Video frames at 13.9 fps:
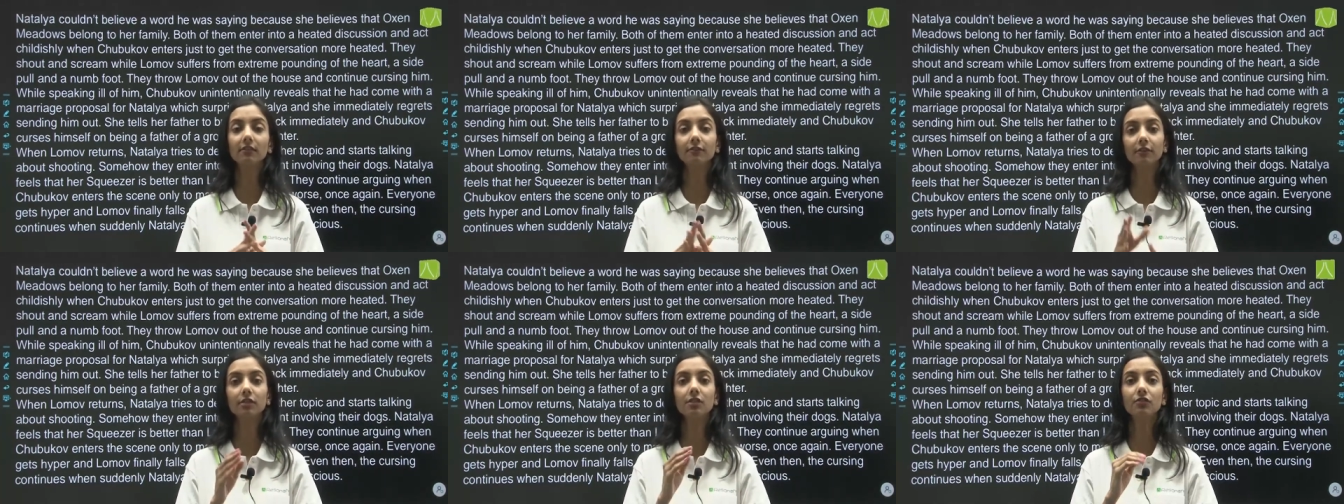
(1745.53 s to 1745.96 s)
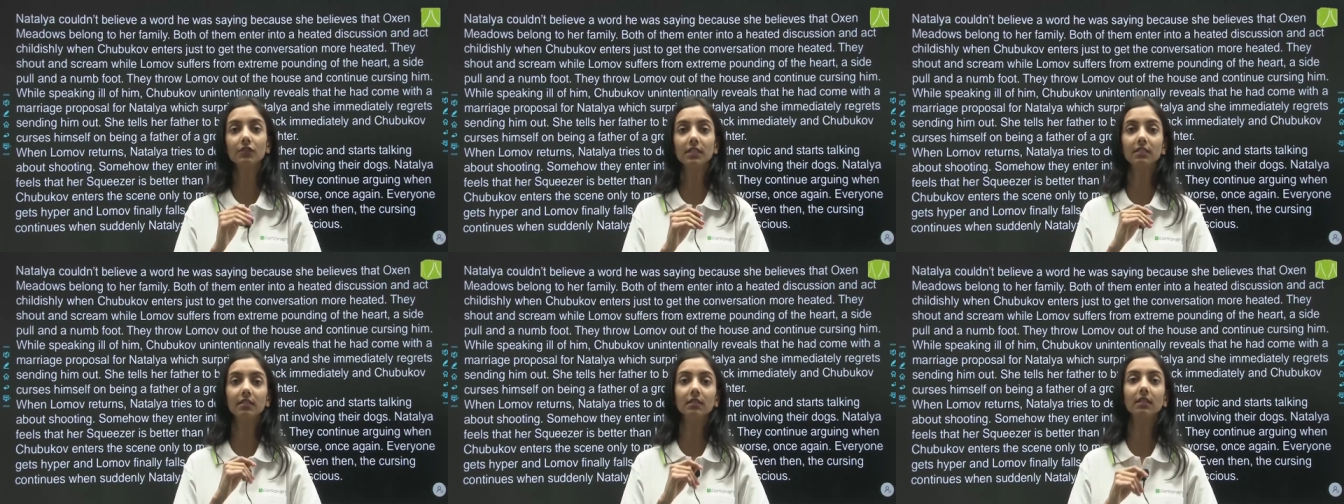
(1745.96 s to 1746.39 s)
The first
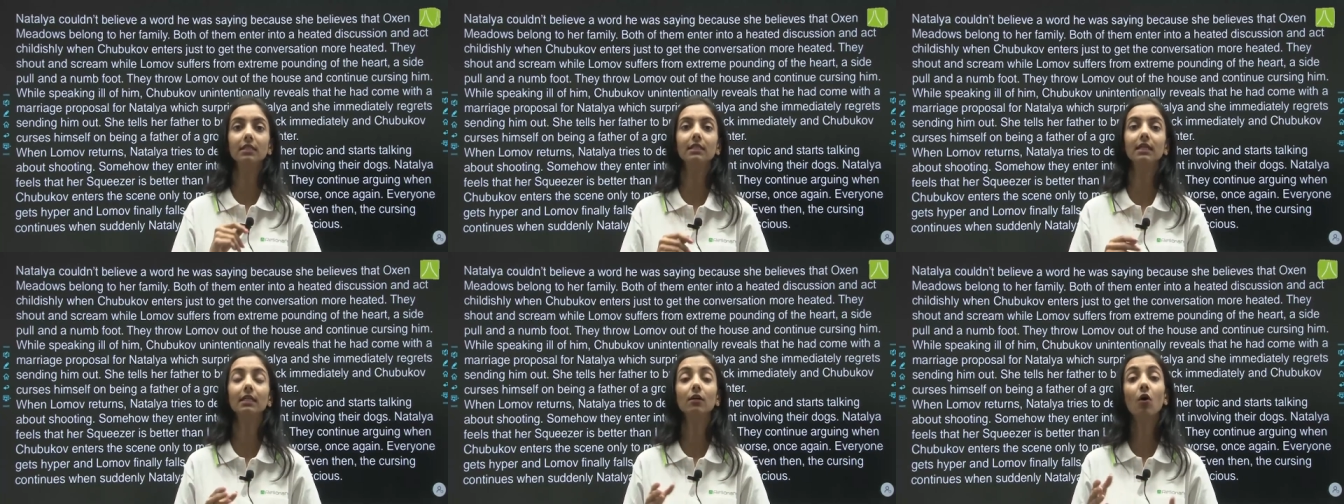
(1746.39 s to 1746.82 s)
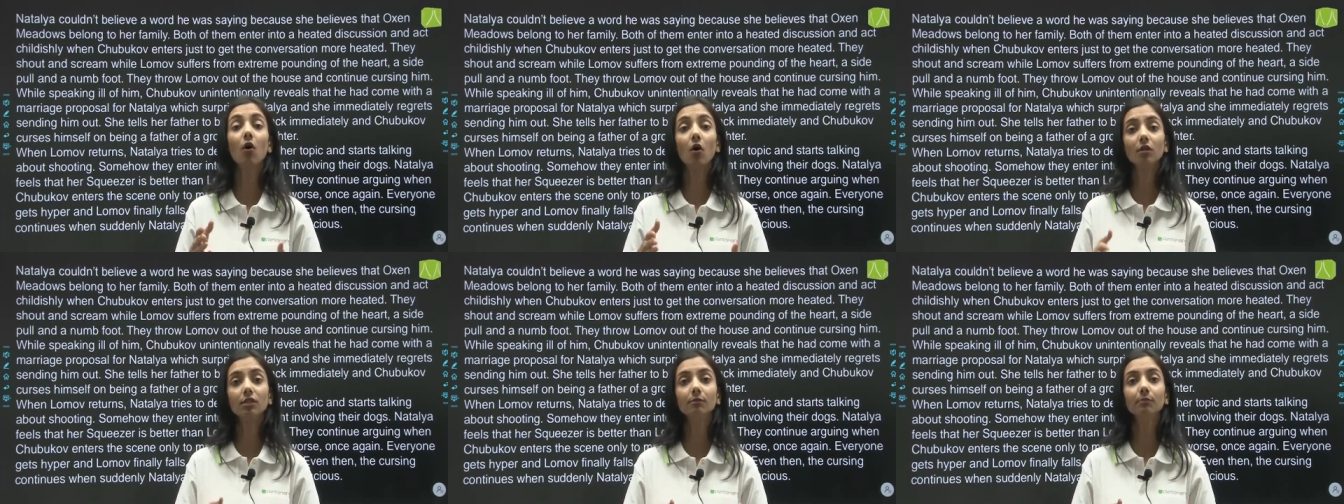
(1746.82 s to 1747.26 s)
reason is that the
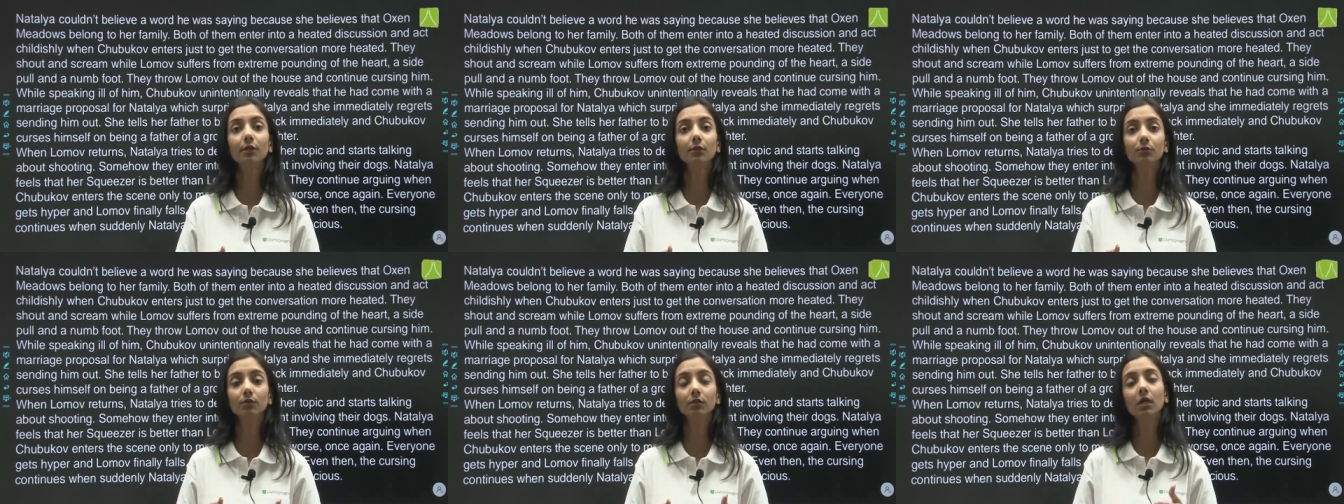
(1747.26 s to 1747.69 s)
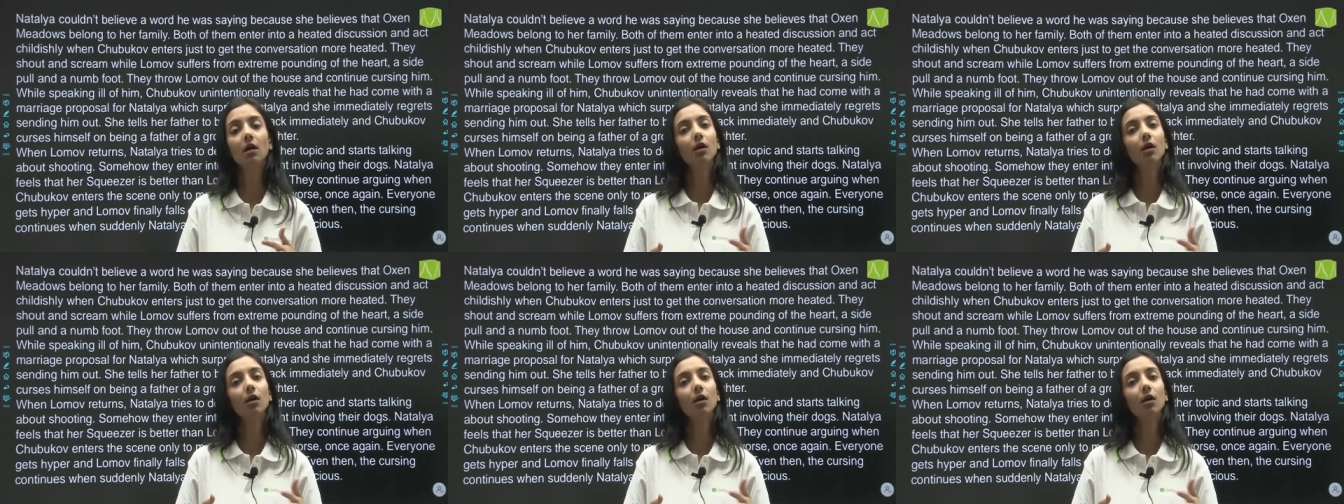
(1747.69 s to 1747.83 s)
Oxen Meadows,